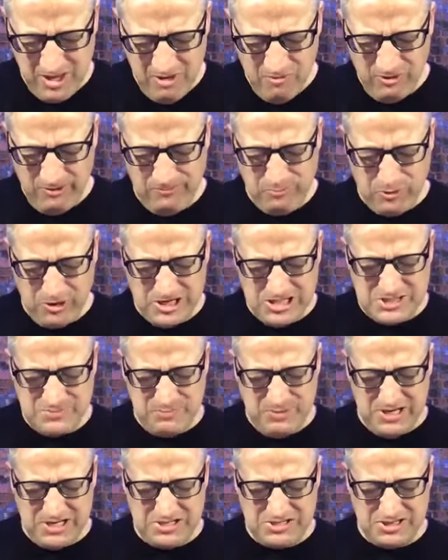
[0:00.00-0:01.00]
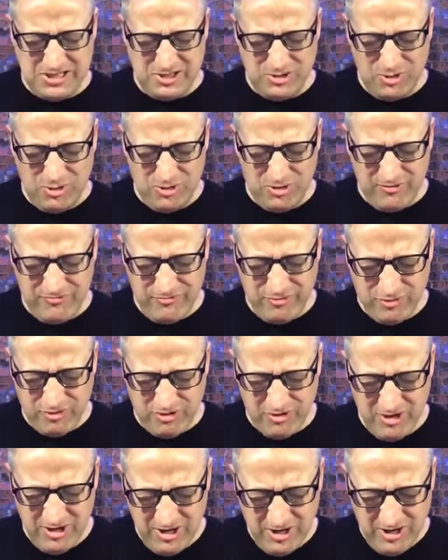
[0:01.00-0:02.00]
we pray especially, Lord,
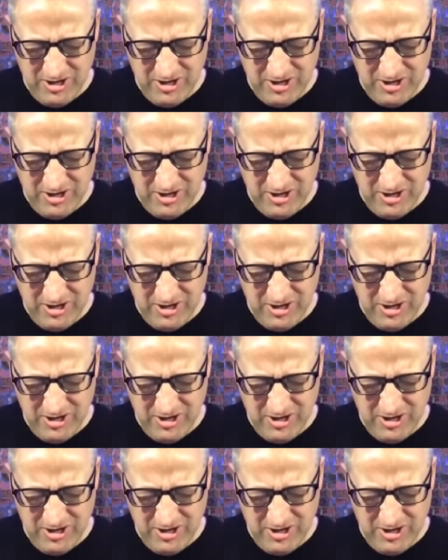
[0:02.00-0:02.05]
for